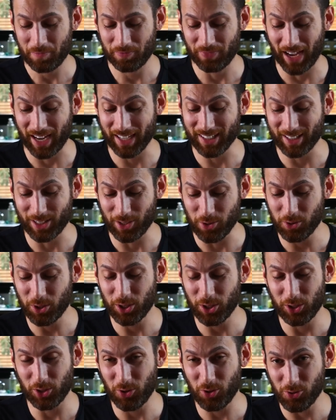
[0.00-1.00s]
that you
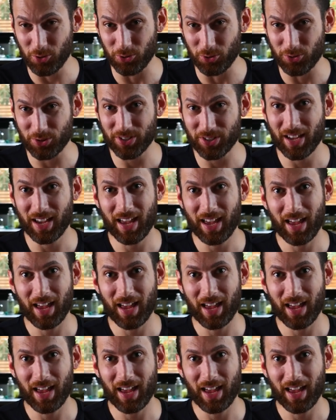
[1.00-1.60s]
could use